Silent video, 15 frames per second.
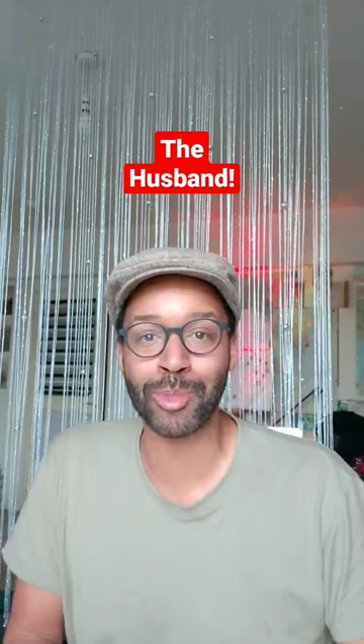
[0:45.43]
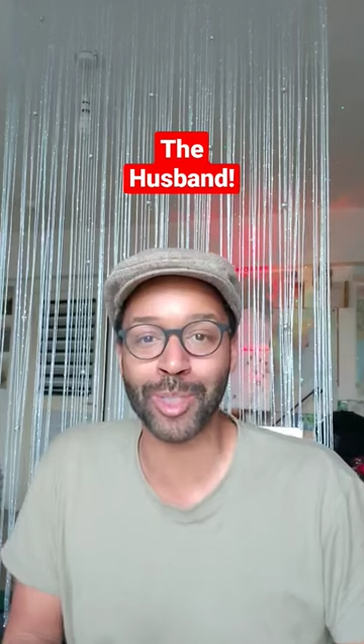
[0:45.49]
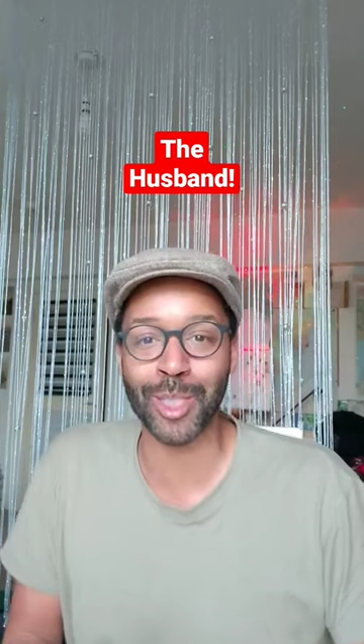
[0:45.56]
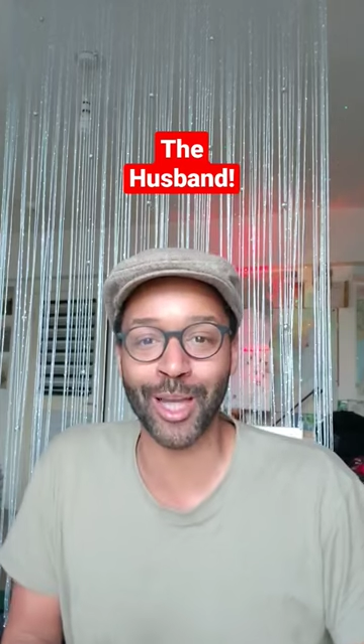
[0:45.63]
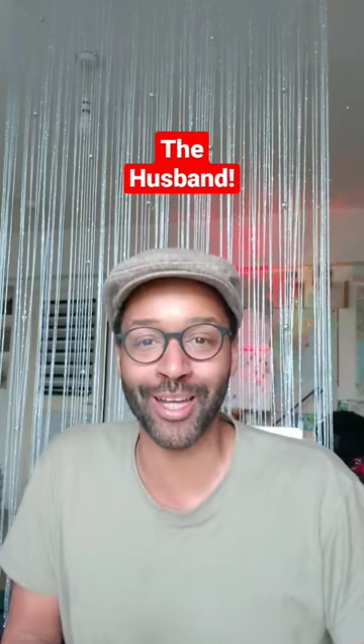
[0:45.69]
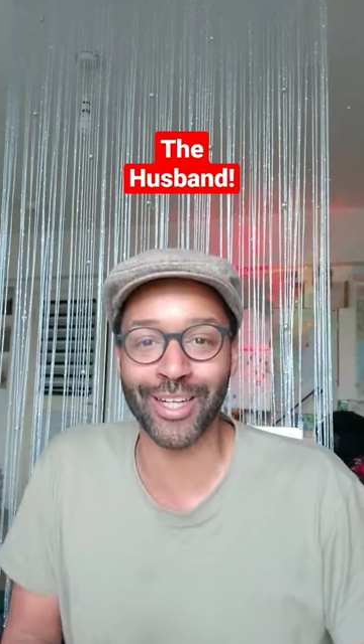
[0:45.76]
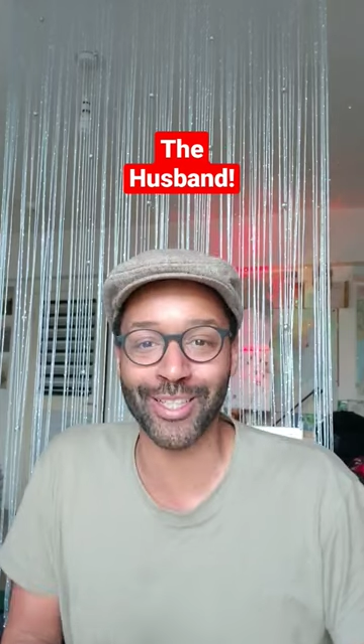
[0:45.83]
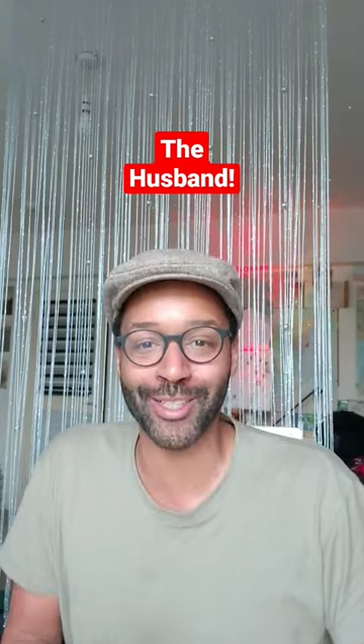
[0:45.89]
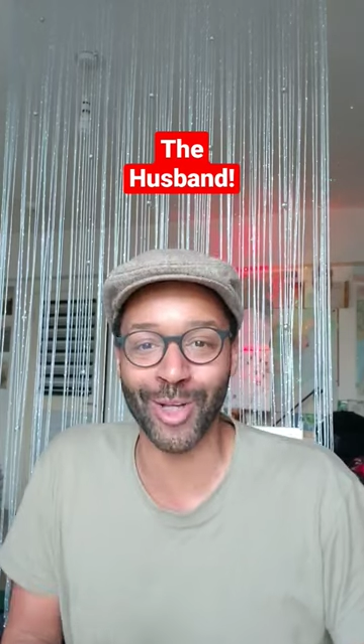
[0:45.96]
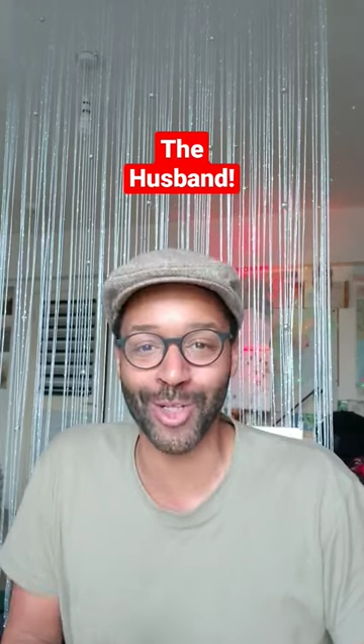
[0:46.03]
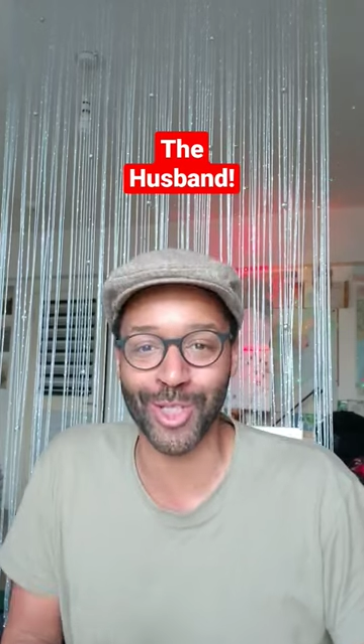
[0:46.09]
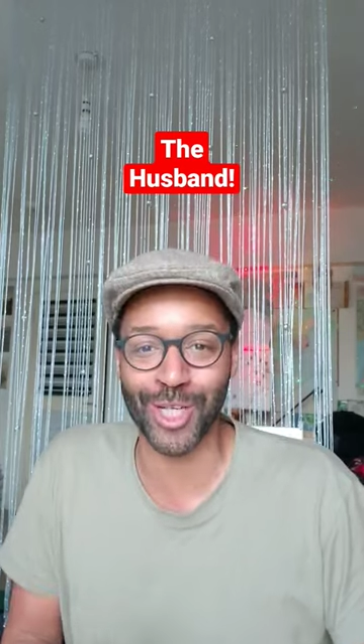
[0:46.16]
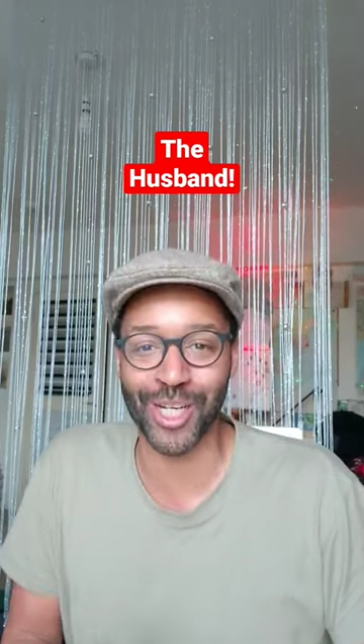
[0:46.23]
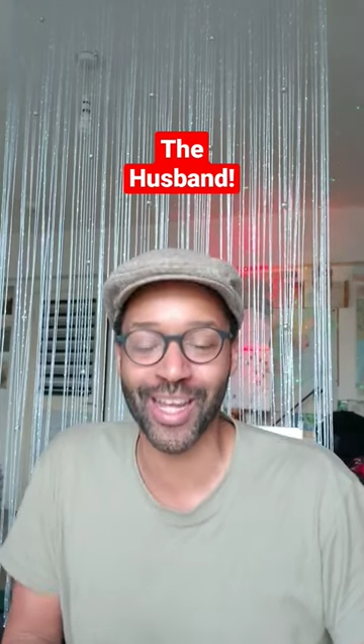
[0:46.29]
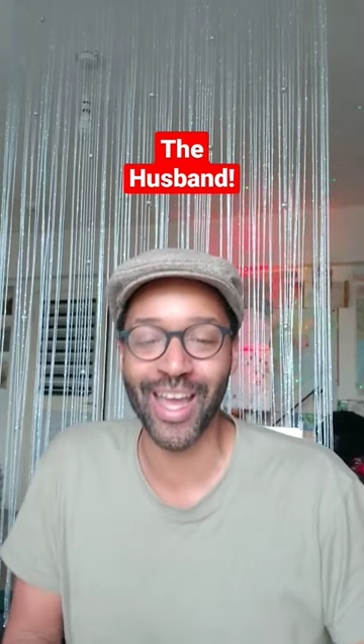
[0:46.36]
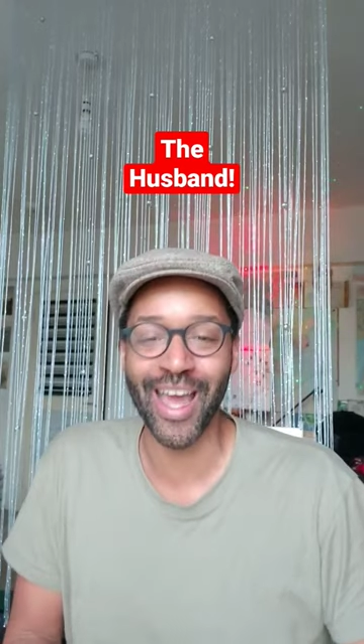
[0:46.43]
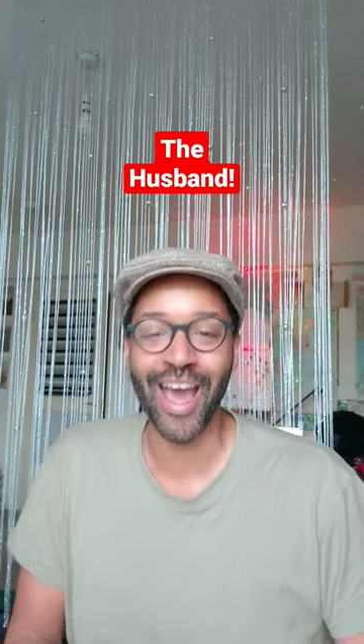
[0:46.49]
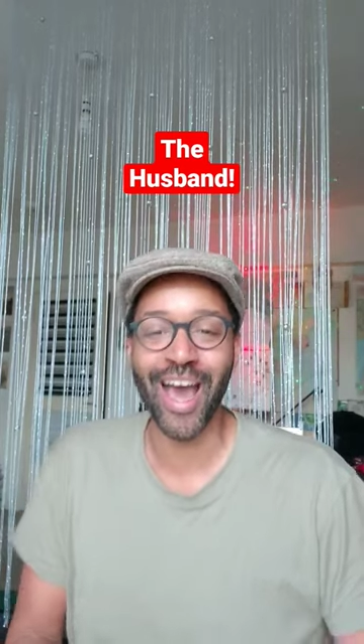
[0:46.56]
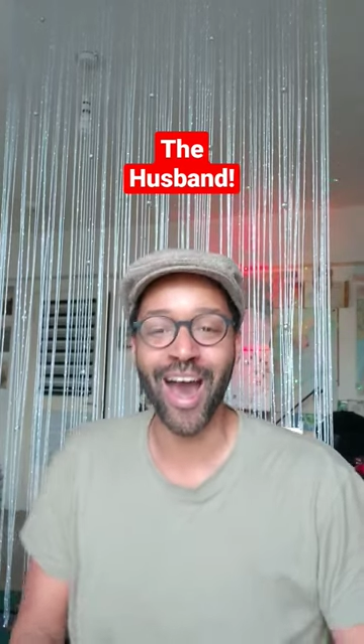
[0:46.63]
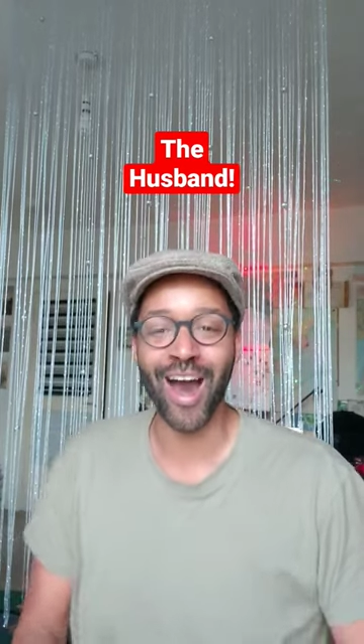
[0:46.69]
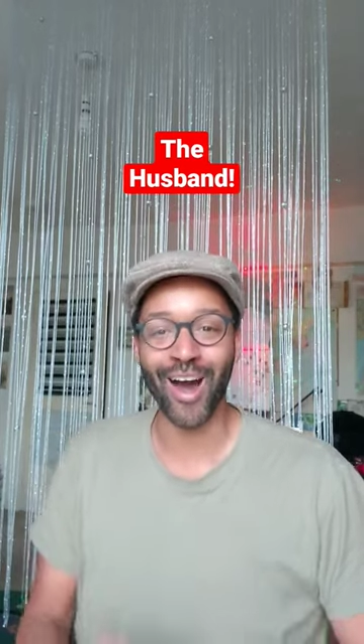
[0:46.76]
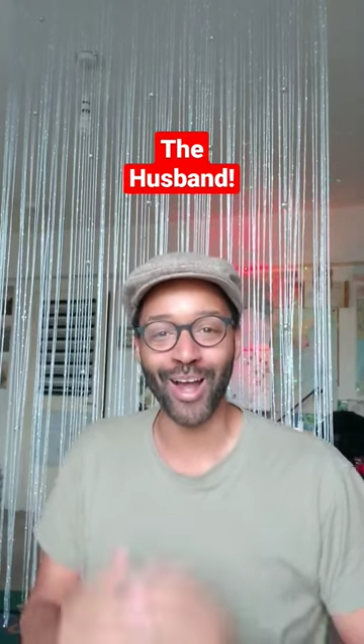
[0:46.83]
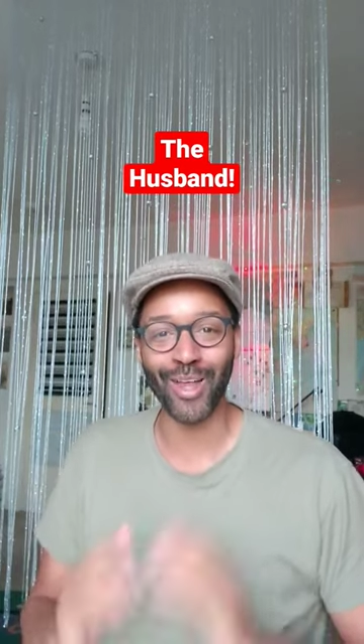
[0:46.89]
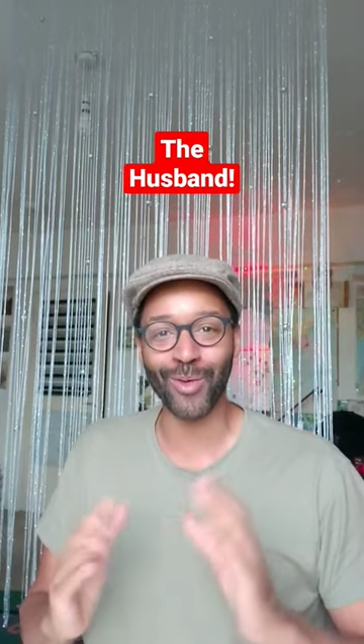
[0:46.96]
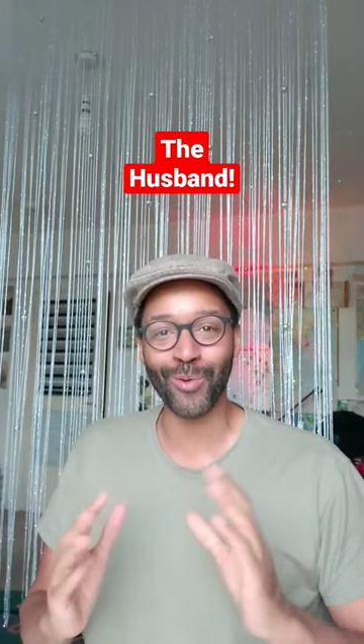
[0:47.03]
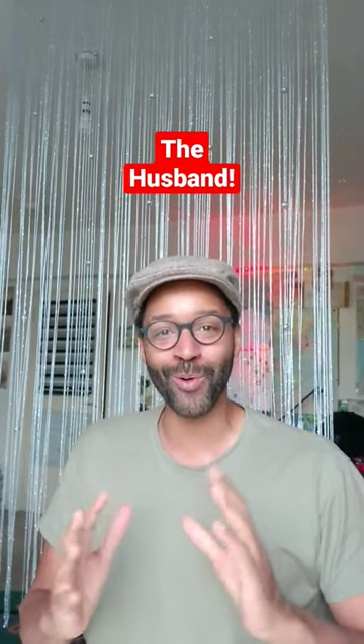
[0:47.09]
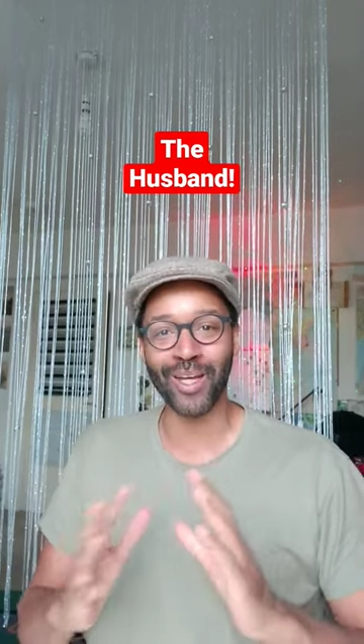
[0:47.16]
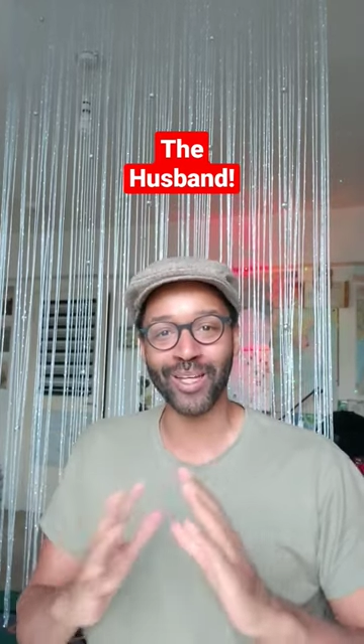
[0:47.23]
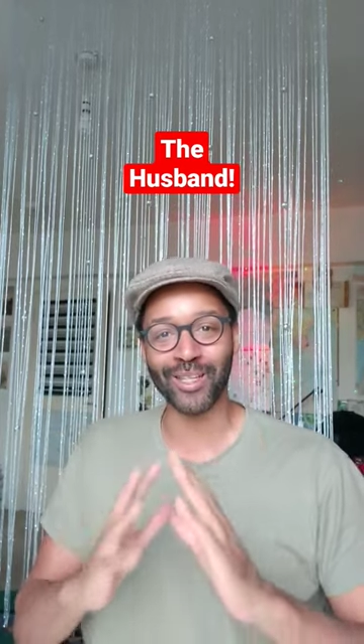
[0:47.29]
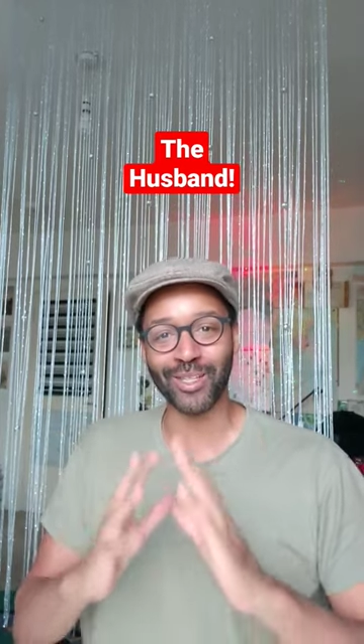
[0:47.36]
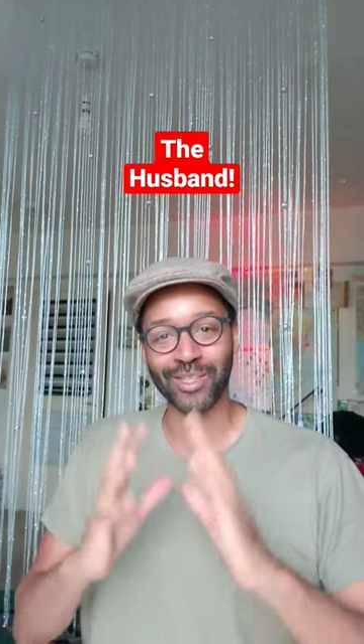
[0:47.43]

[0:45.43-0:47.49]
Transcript: slightly dodgy. Either way,